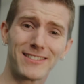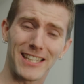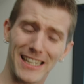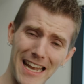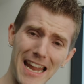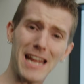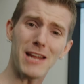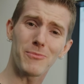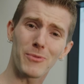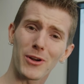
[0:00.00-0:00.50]

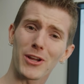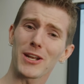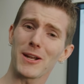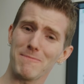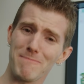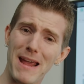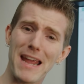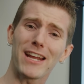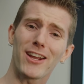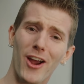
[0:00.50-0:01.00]
today we're gonna
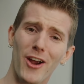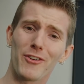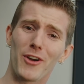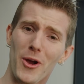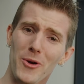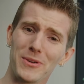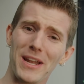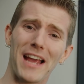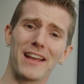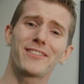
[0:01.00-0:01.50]
make our
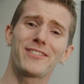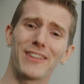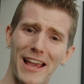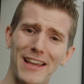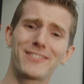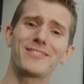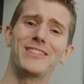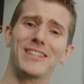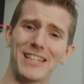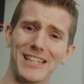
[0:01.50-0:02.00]
own S
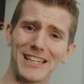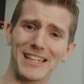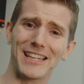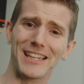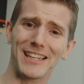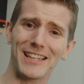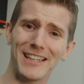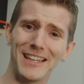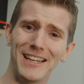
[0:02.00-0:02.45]
S D.